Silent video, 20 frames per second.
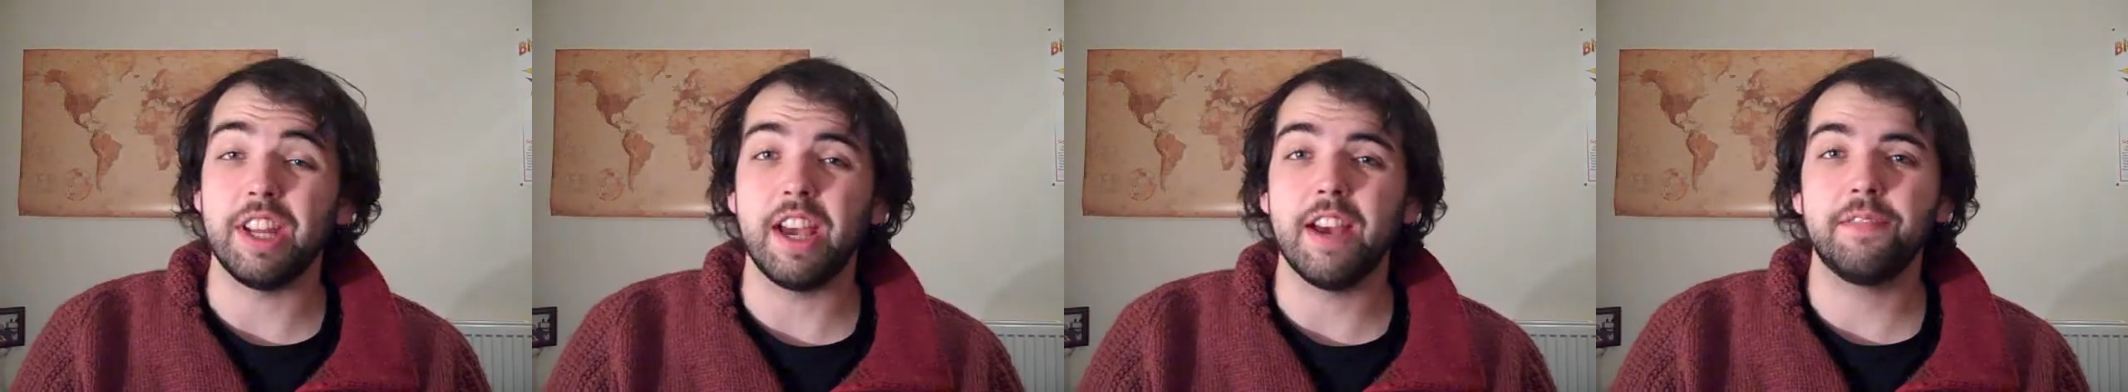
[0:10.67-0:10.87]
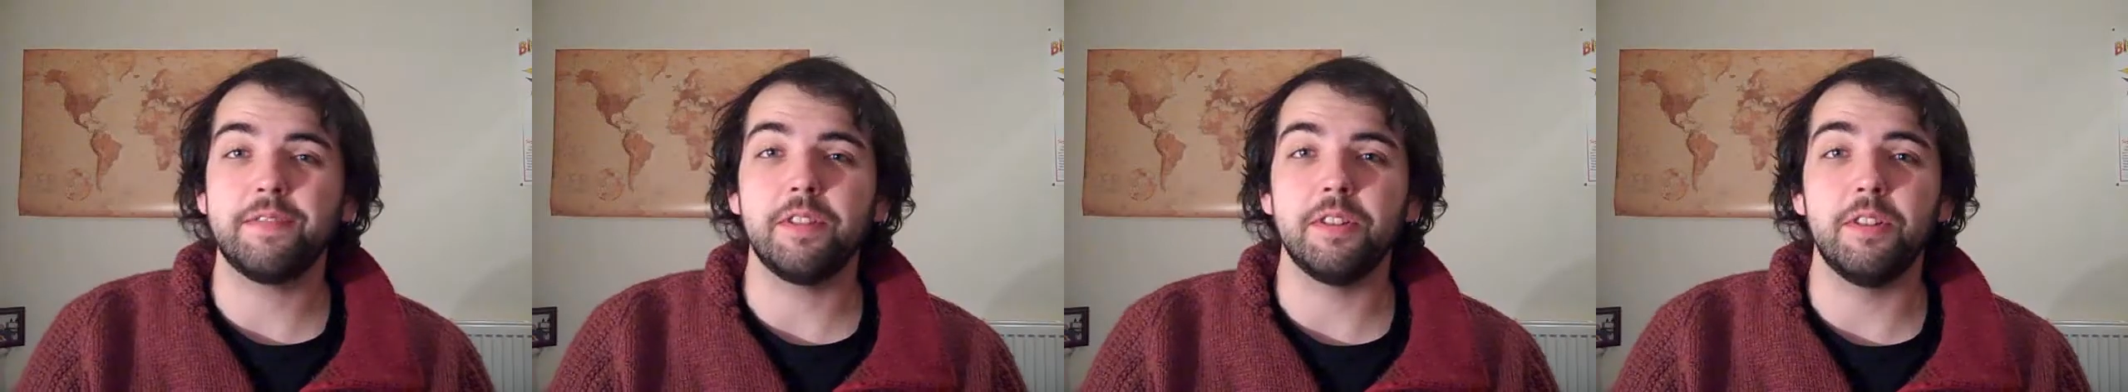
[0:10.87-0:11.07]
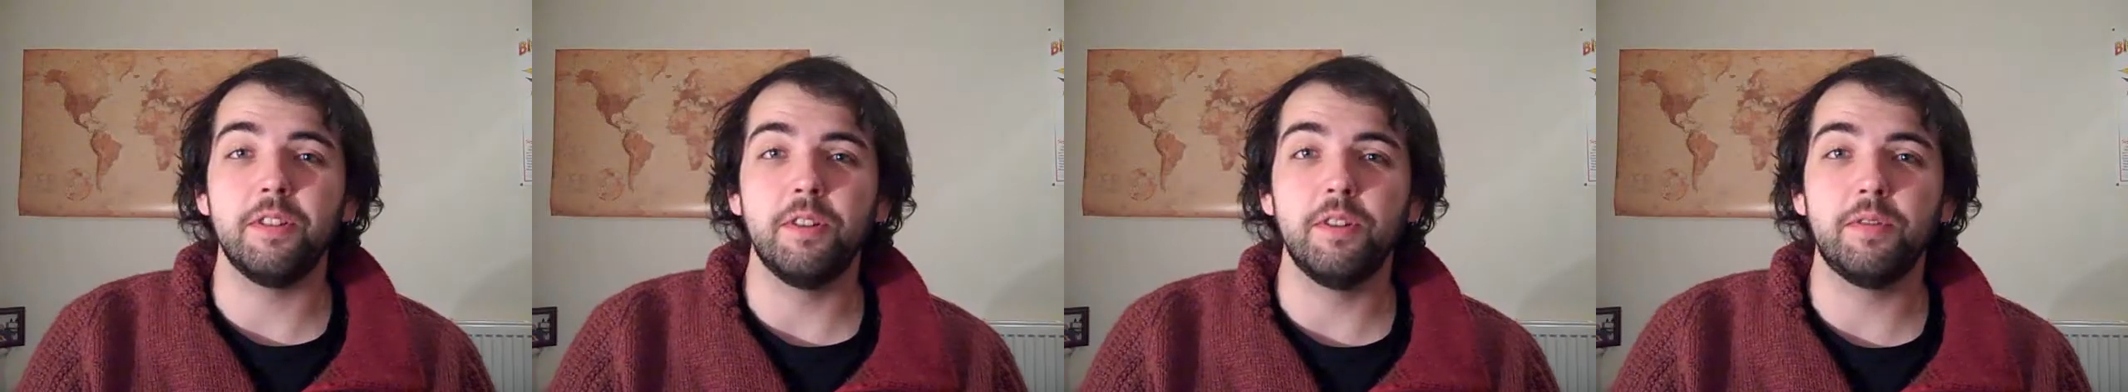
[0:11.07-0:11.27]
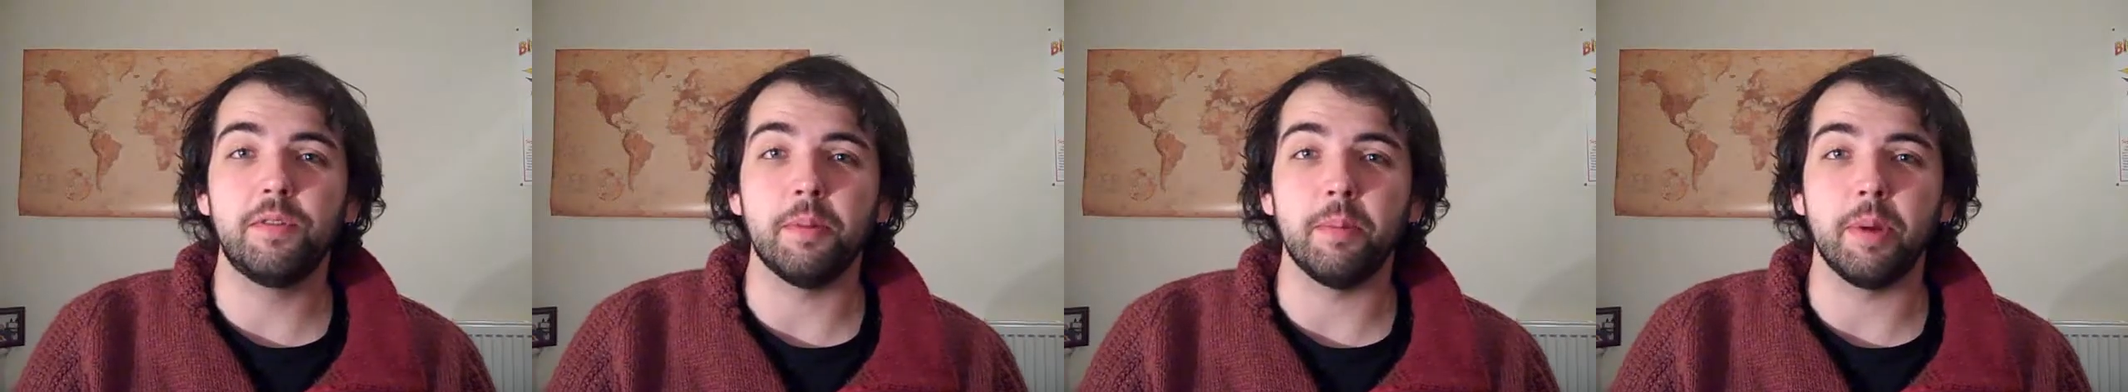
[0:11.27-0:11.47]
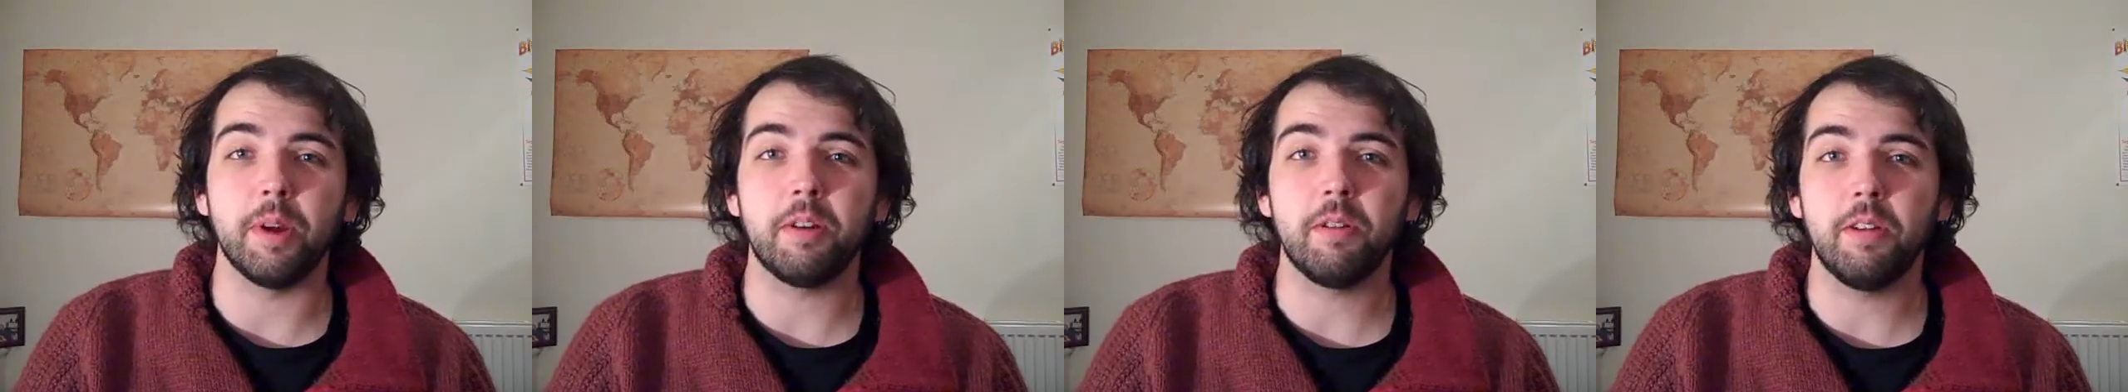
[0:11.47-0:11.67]
afternoon
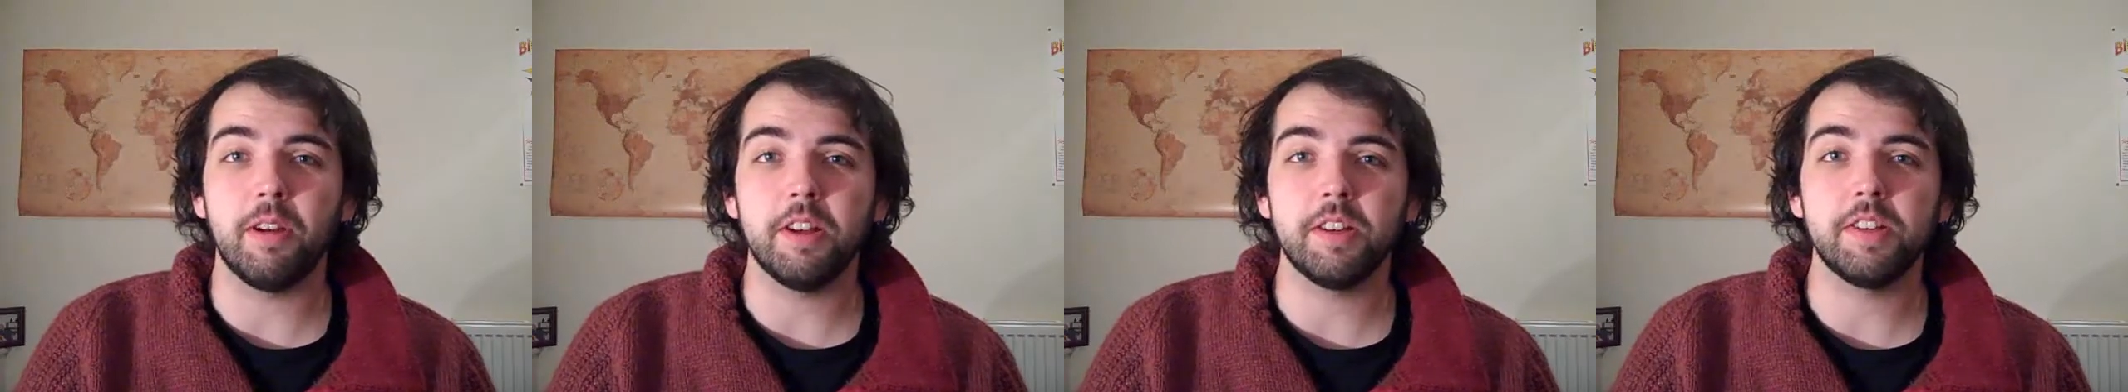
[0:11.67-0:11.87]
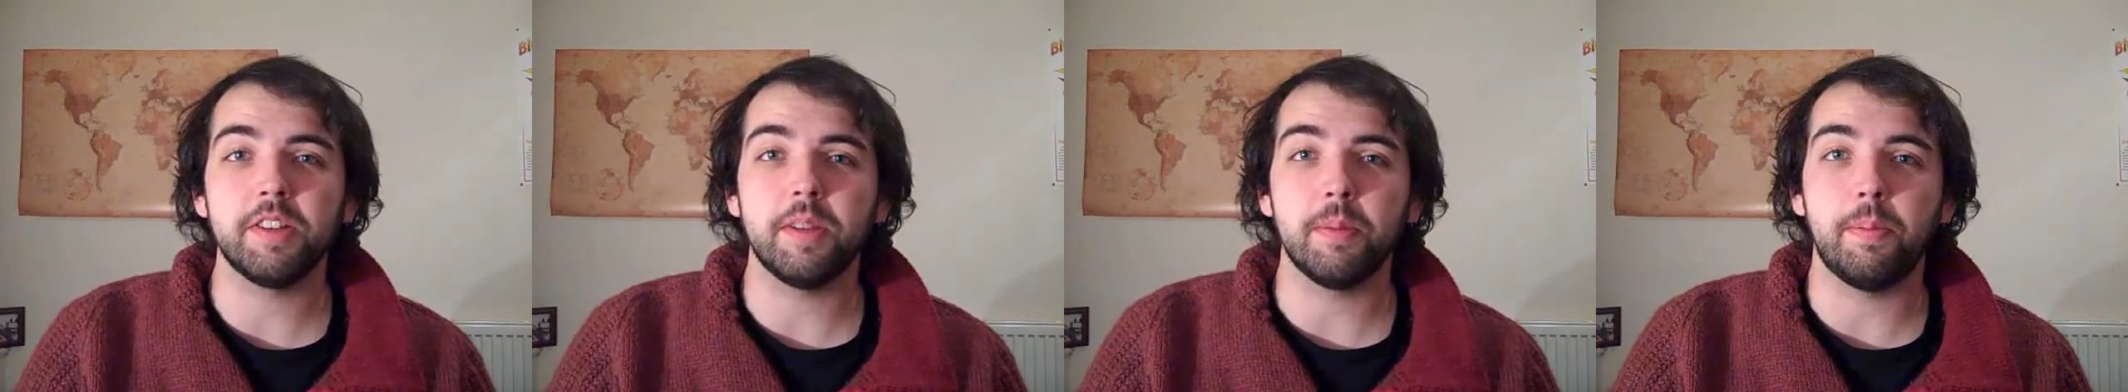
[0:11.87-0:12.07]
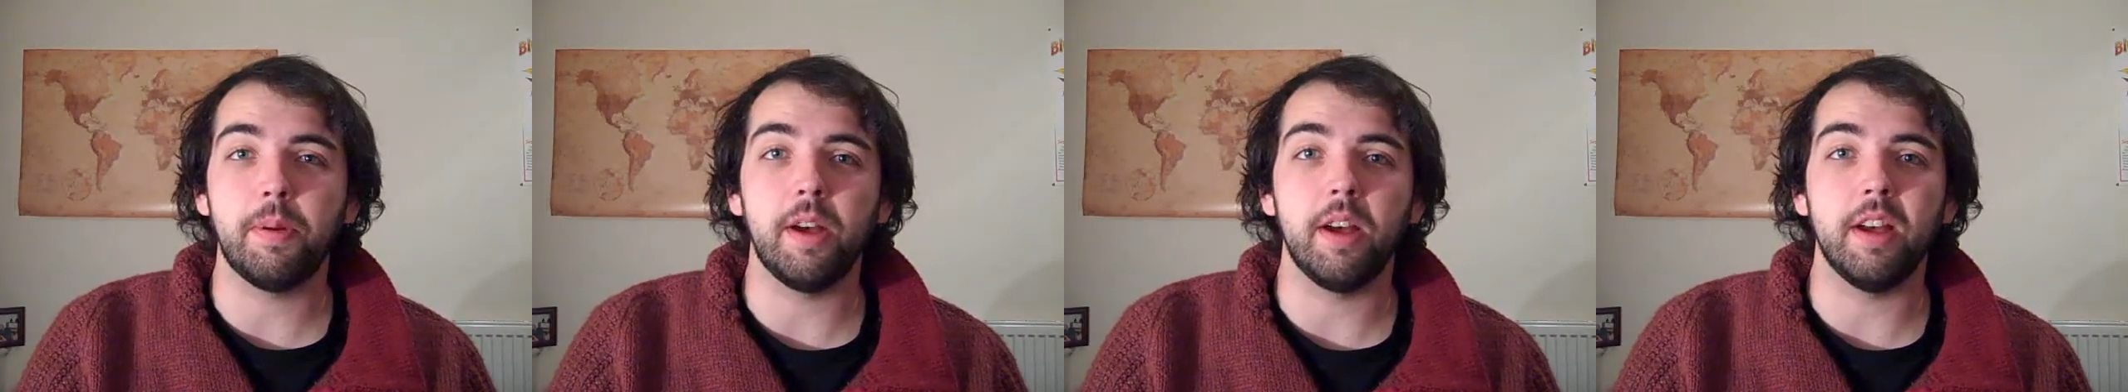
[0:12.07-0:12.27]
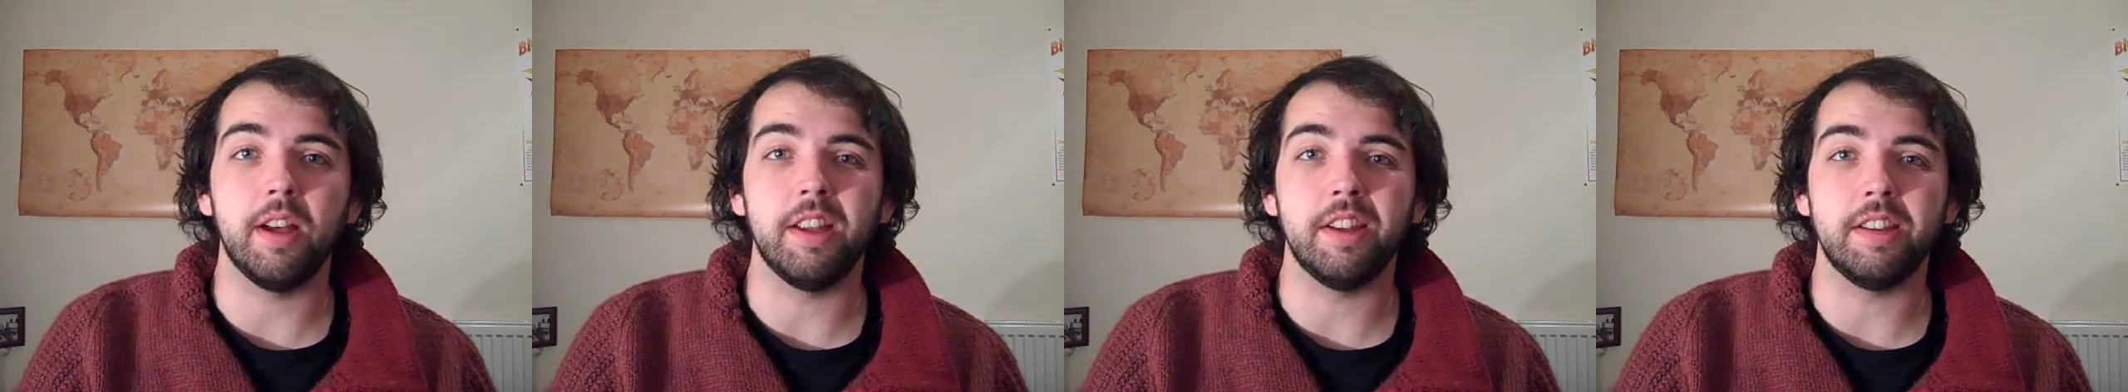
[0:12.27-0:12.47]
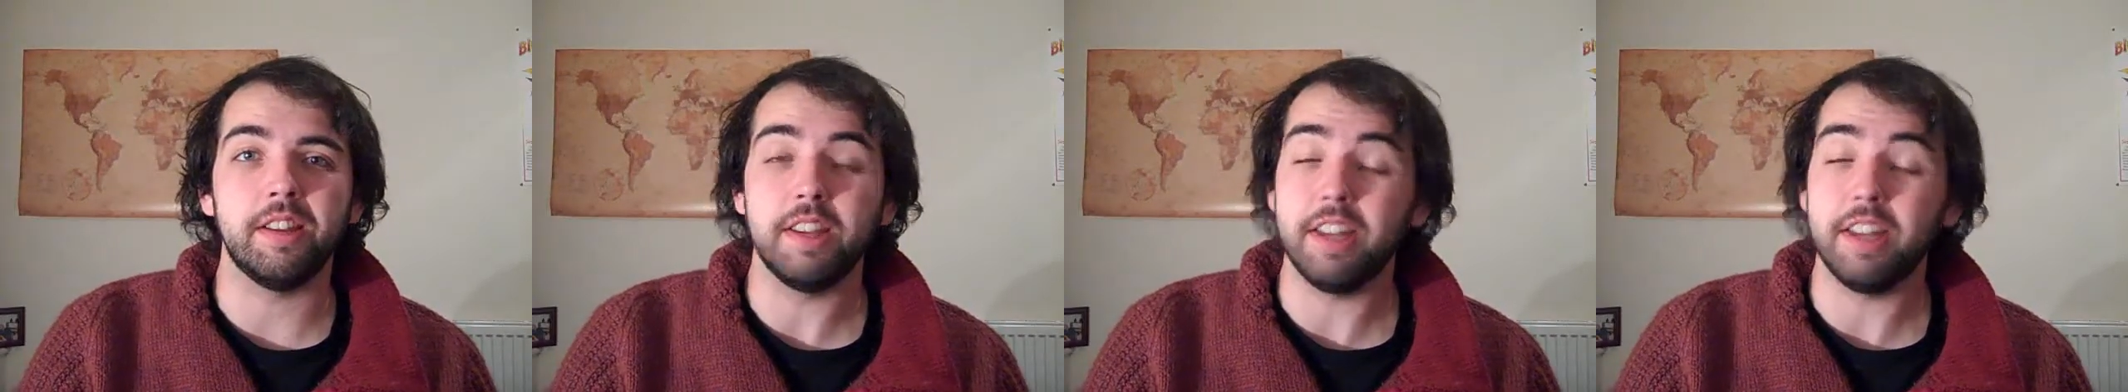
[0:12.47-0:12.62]
from across the pond,